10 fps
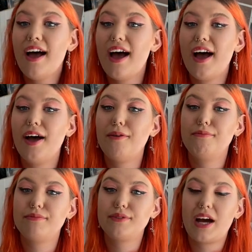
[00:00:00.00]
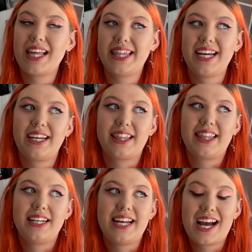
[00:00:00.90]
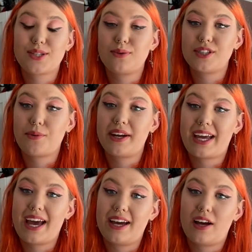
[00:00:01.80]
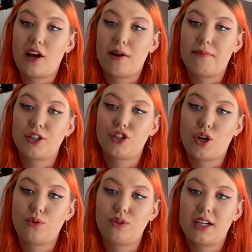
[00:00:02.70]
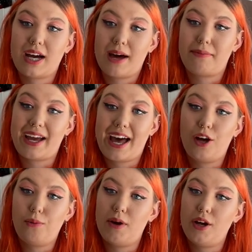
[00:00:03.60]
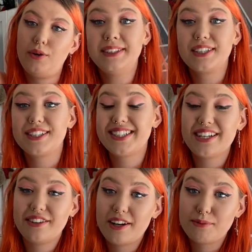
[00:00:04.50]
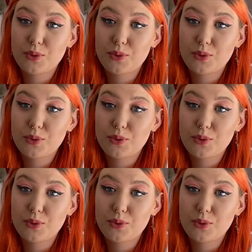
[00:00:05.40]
I think the next ones I want to get are my shoulder and my elbow. Considering I'm